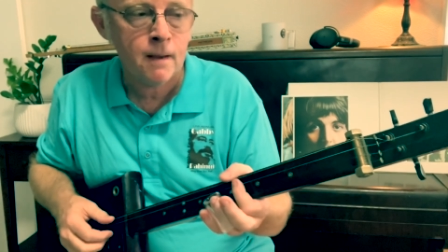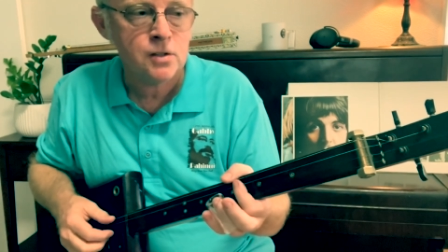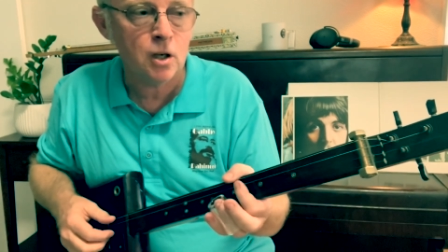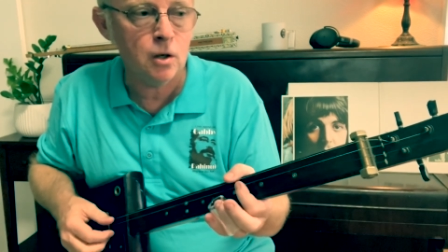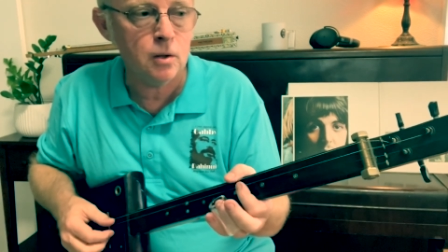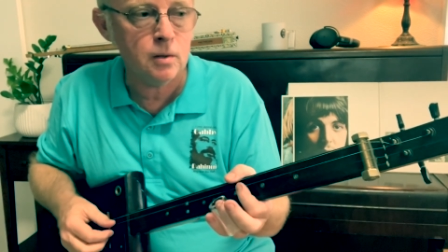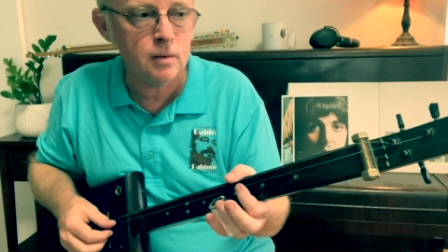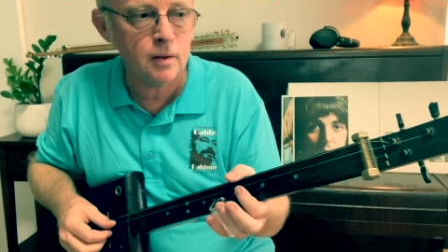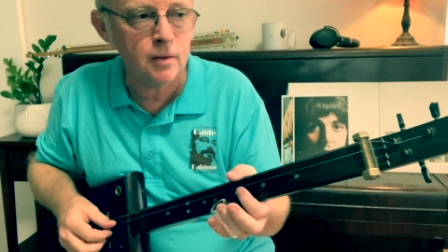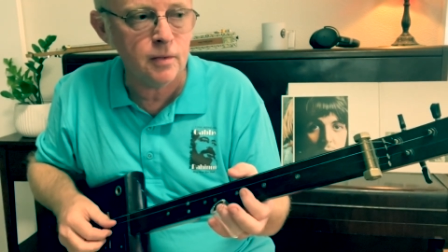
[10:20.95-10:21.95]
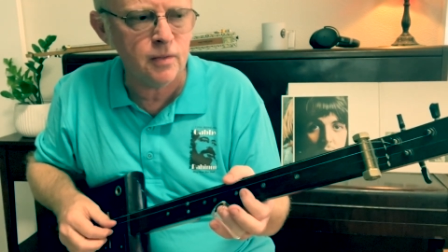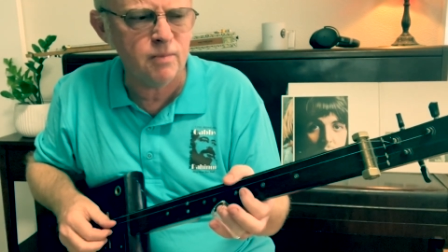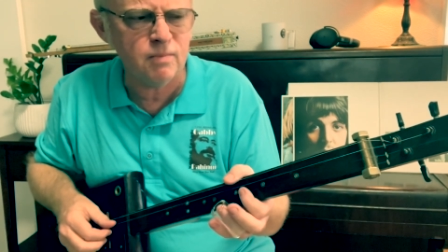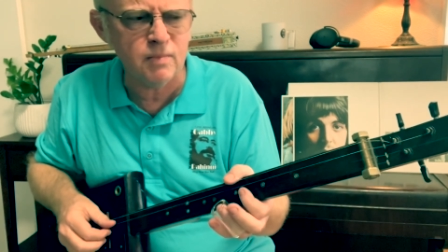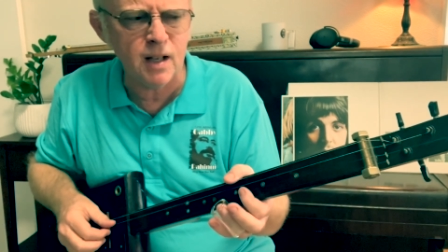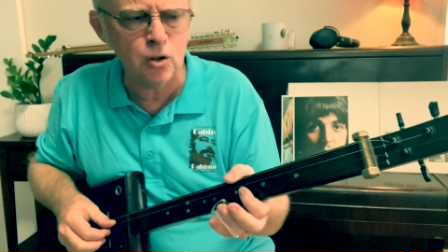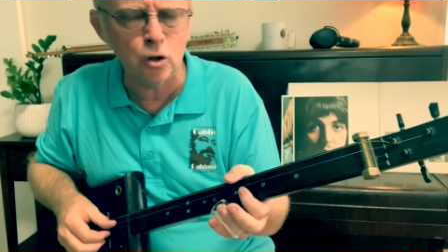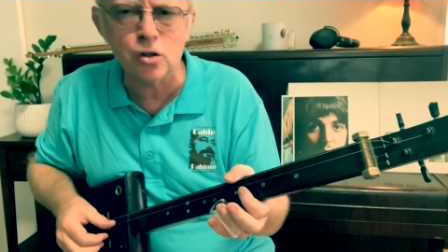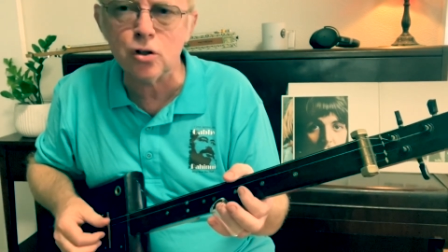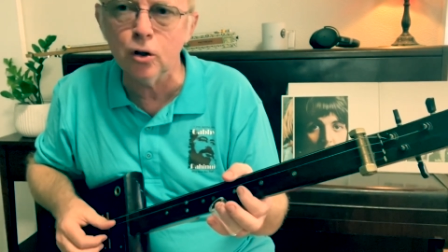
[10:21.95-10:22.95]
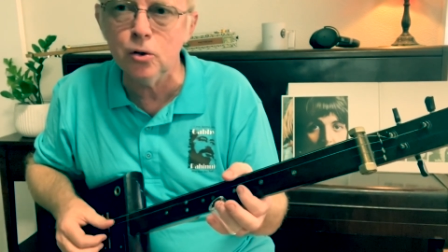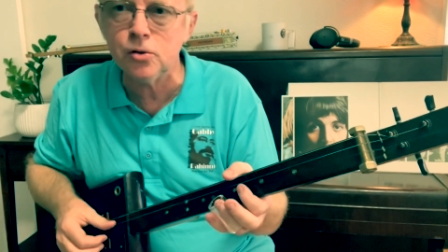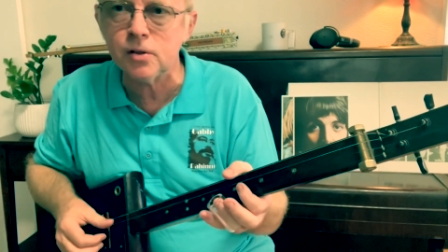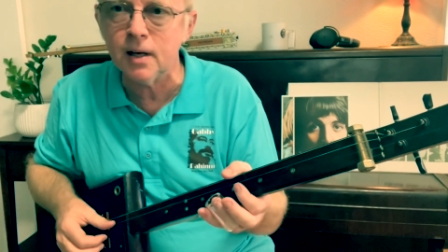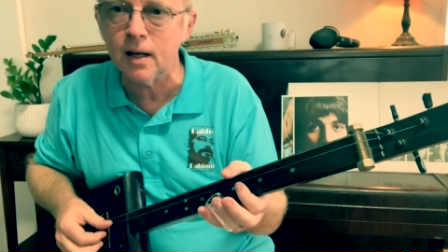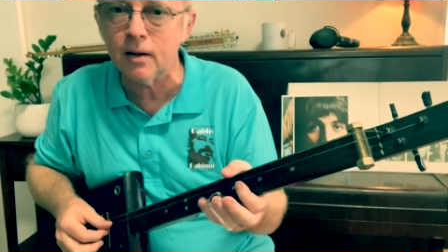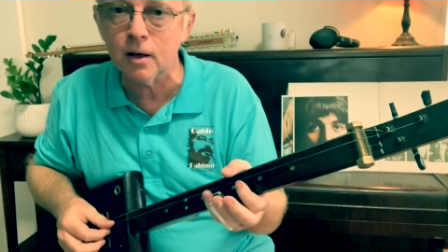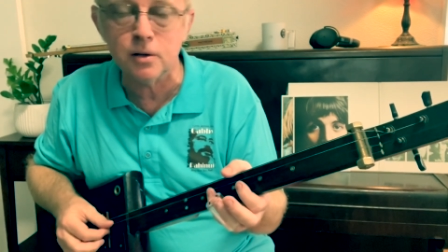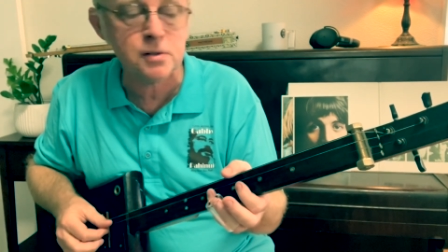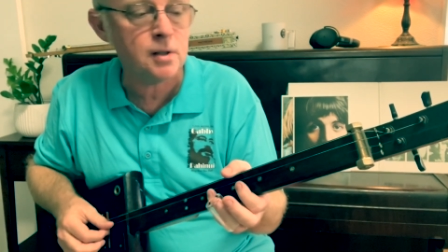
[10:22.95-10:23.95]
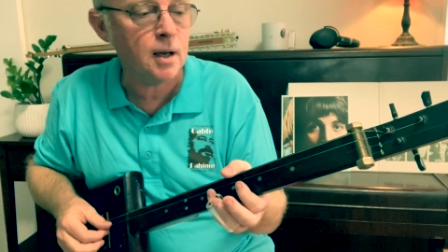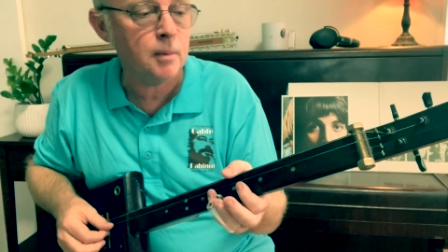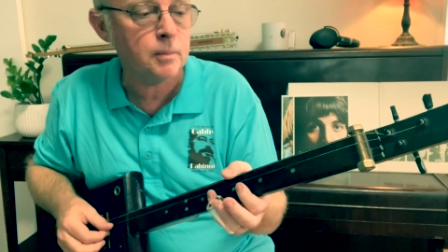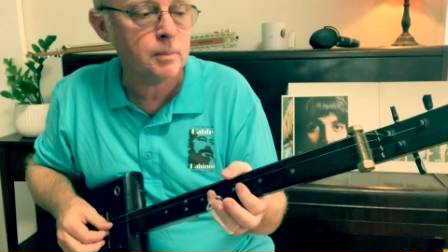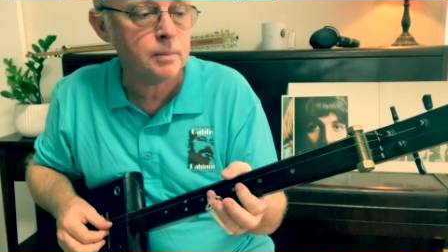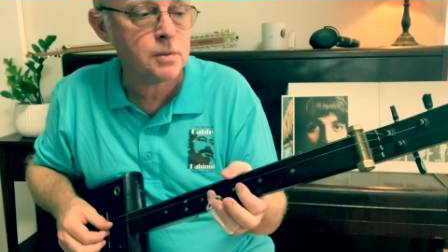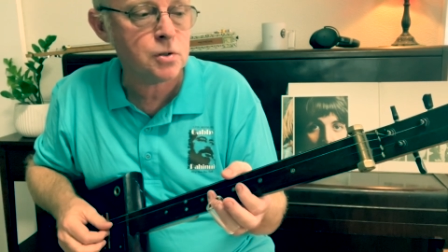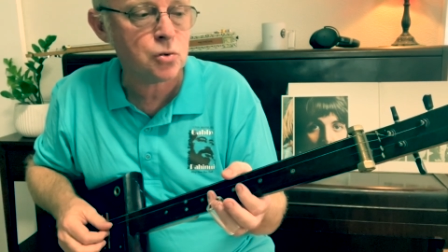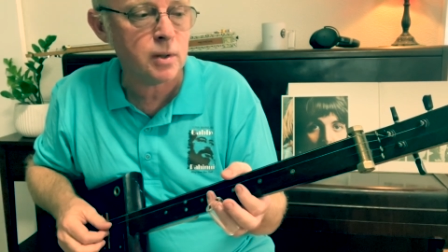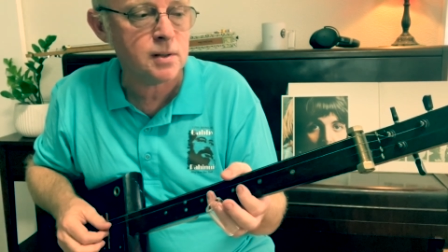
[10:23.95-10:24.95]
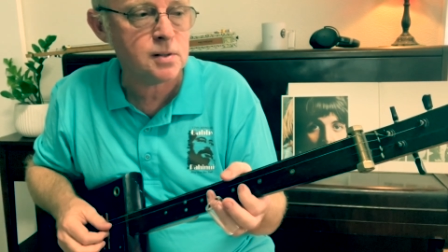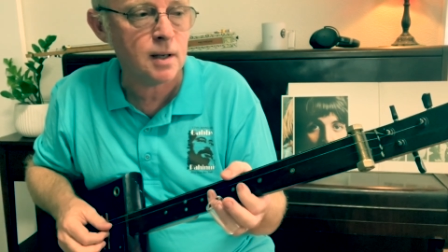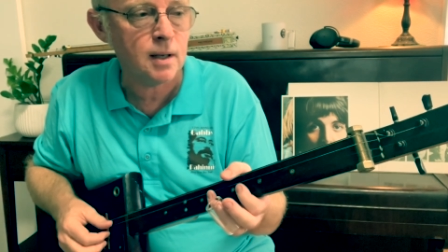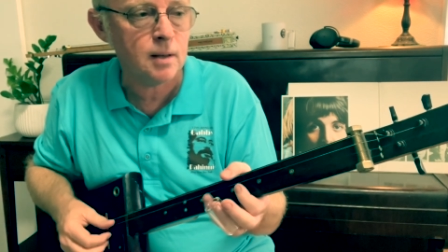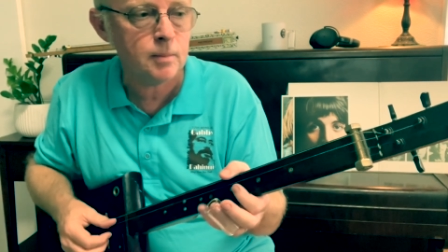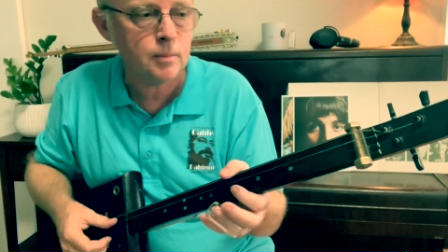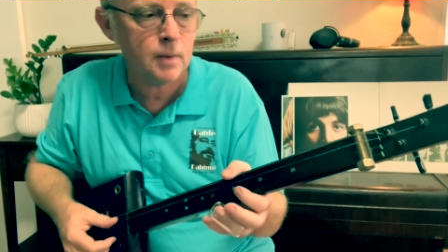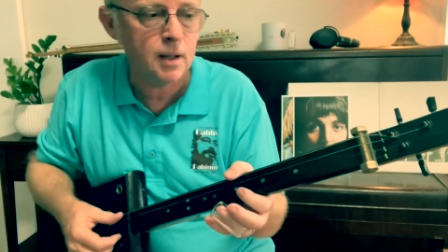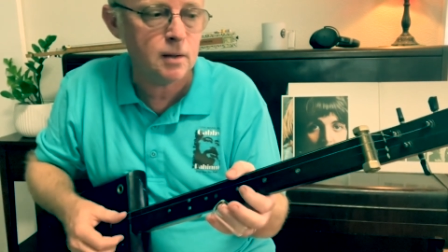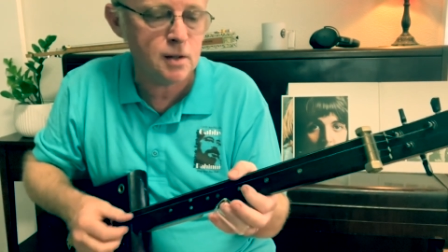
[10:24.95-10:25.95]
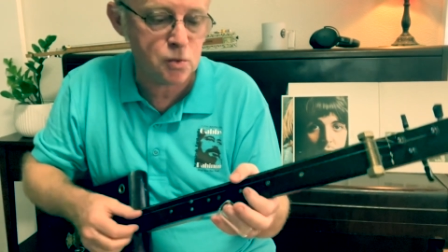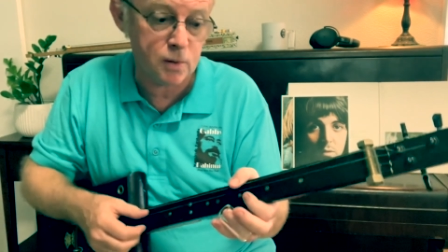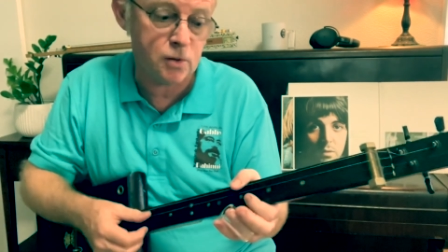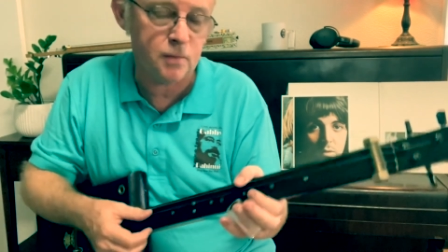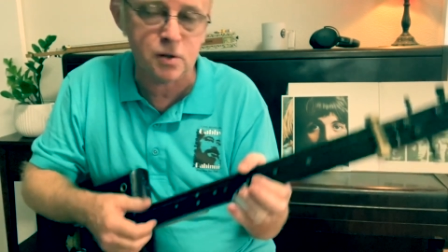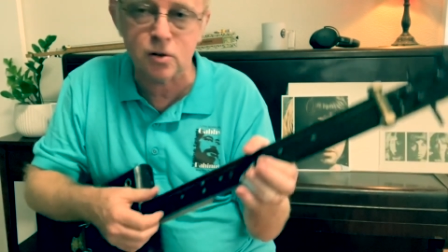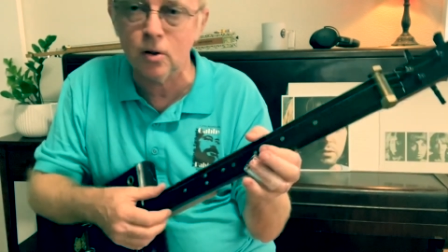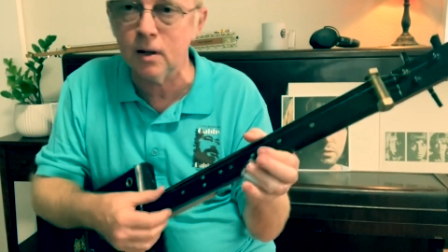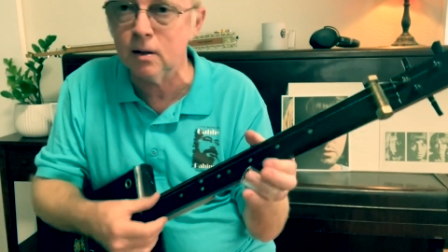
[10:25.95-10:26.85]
So they're not as loose now, those strings there, and this one's obviously tight.